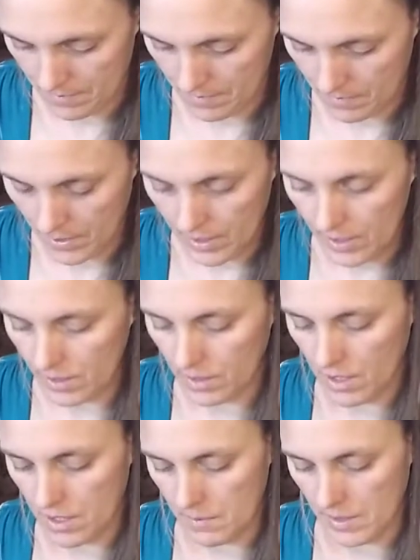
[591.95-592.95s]
We're getting a
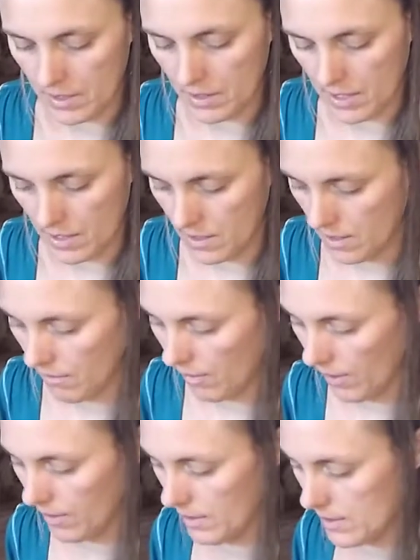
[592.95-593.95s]
lot about that.
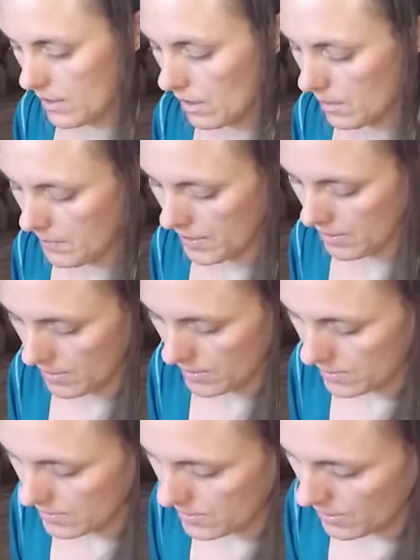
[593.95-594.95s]
Okay, let's talk about
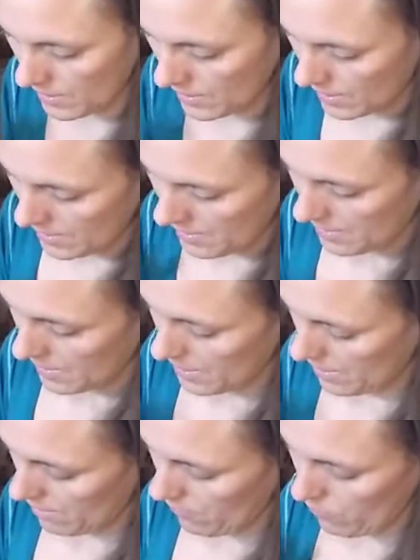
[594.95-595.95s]
this
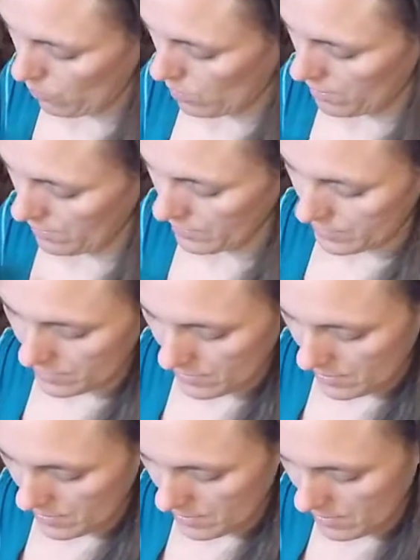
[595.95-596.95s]
Nine of Wands.
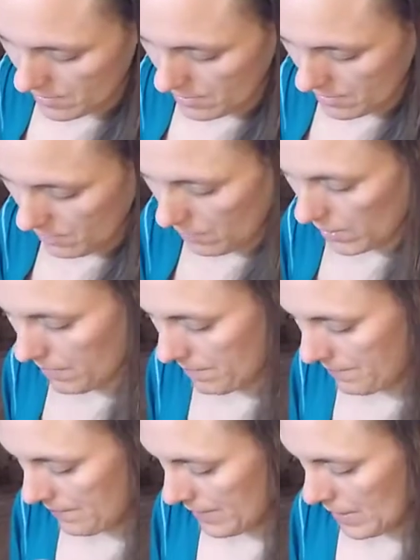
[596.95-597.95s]
Okay.
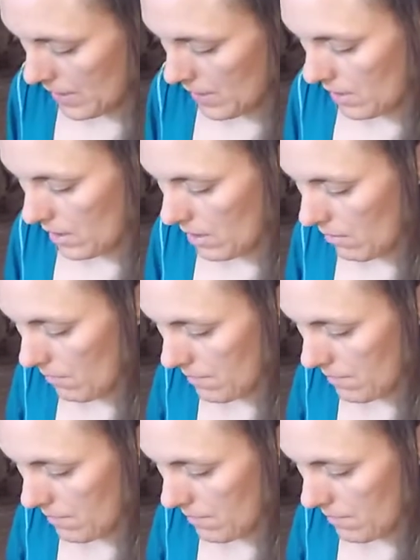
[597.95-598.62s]
Thank you.